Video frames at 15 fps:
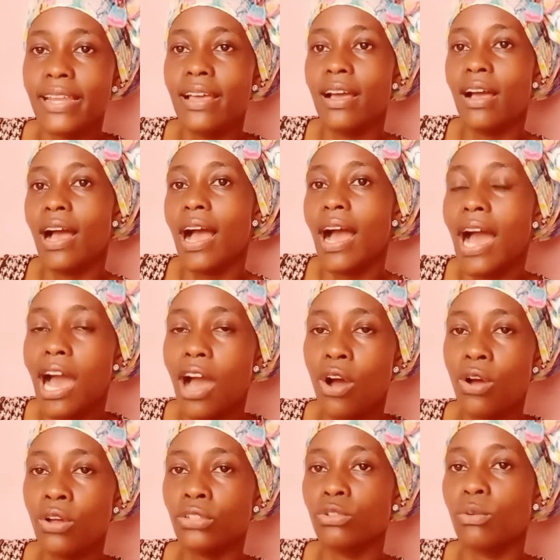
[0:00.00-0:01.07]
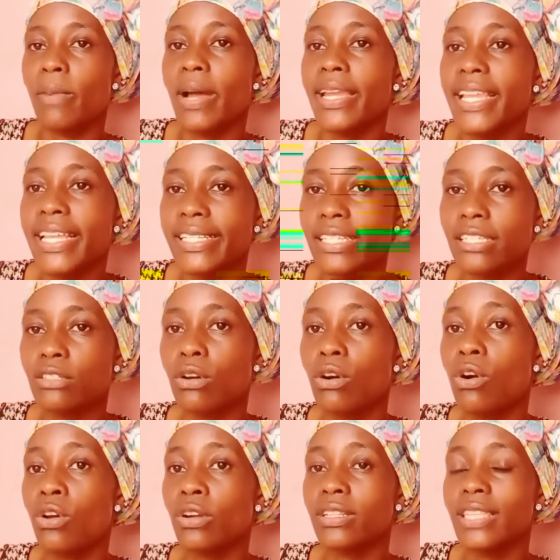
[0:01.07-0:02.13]
how to manage it, or
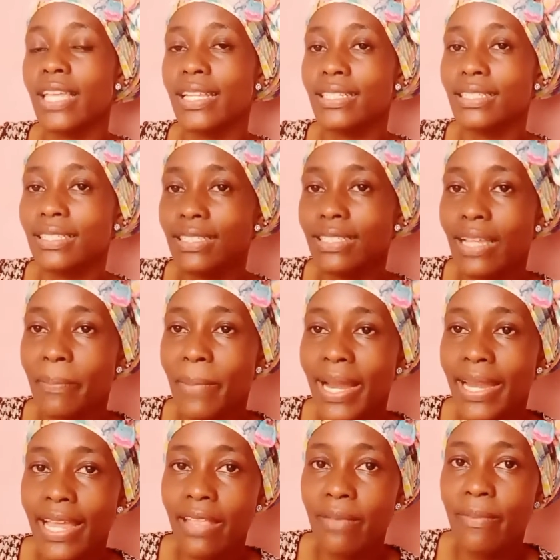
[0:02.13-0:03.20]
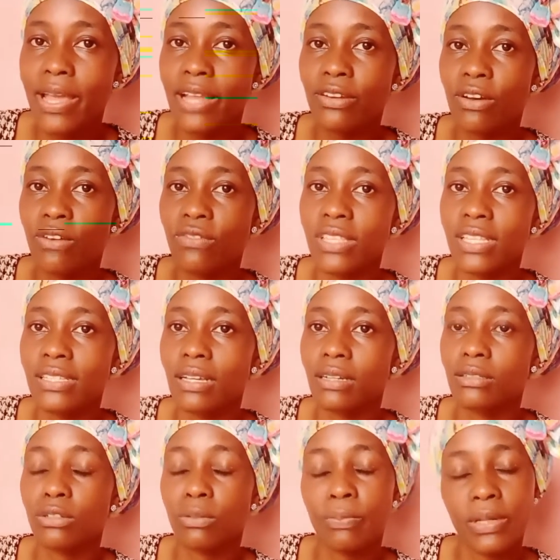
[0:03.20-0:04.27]
the management of this
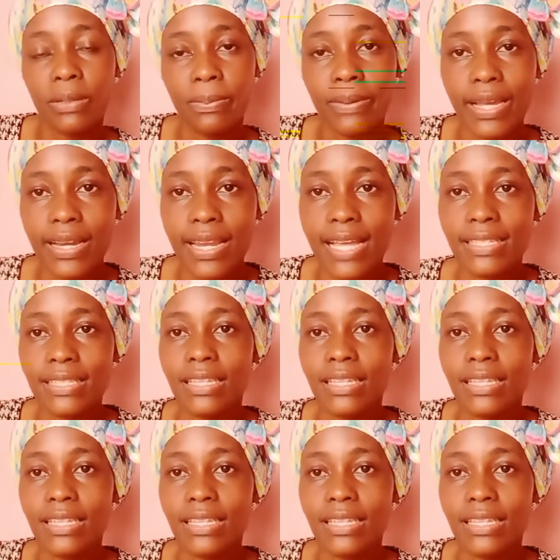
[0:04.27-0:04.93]
ectopic pregnancy